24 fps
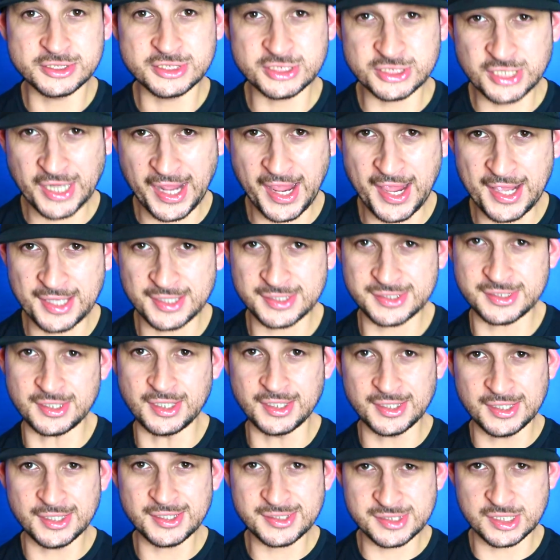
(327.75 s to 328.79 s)
chance
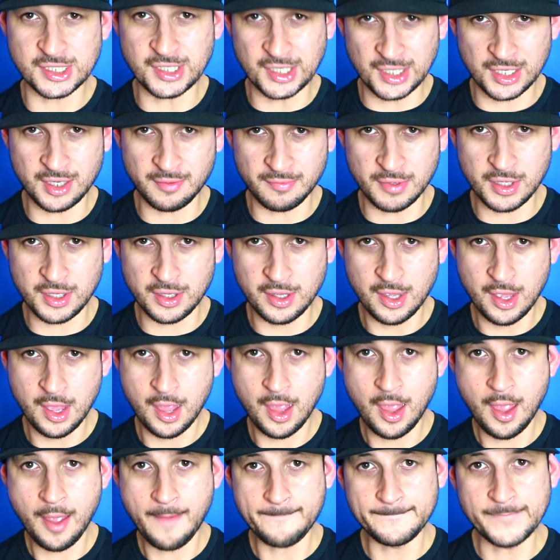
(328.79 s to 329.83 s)
against the enemy
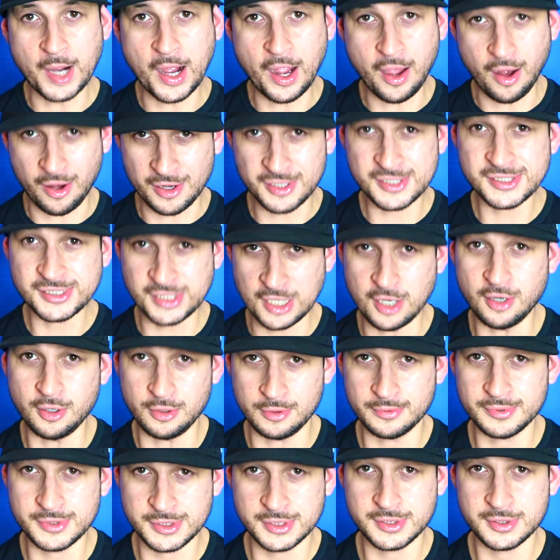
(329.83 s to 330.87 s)
by
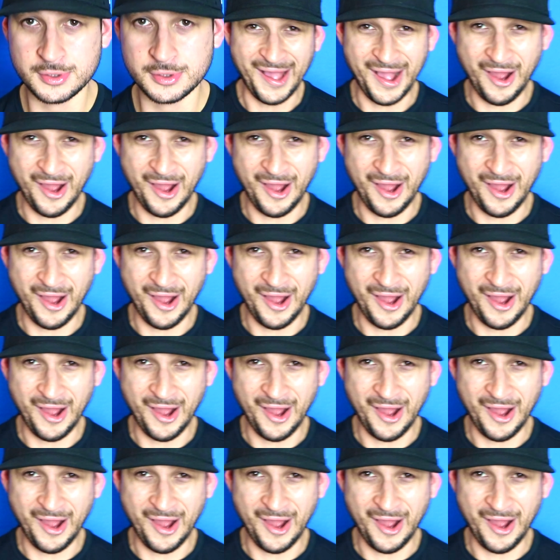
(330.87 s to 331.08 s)
ourselves.